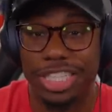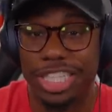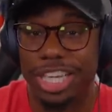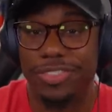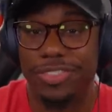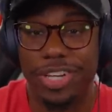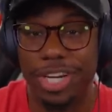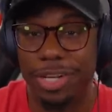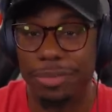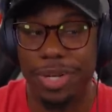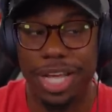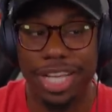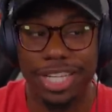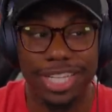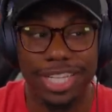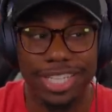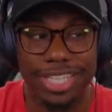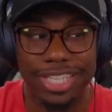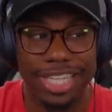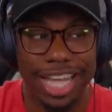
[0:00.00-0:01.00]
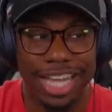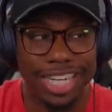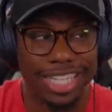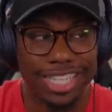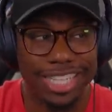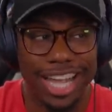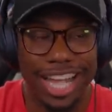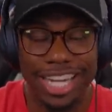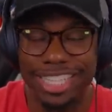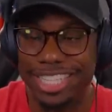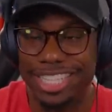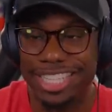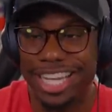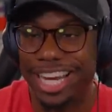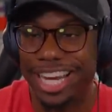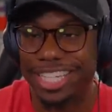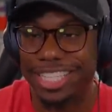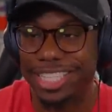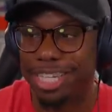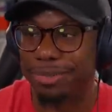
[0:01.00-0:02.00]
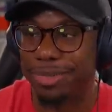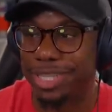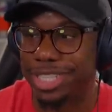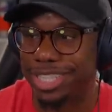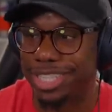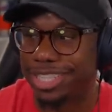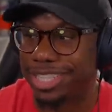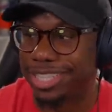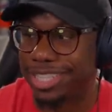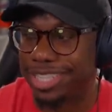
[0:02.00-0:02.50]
given up like this. I just can't accept this.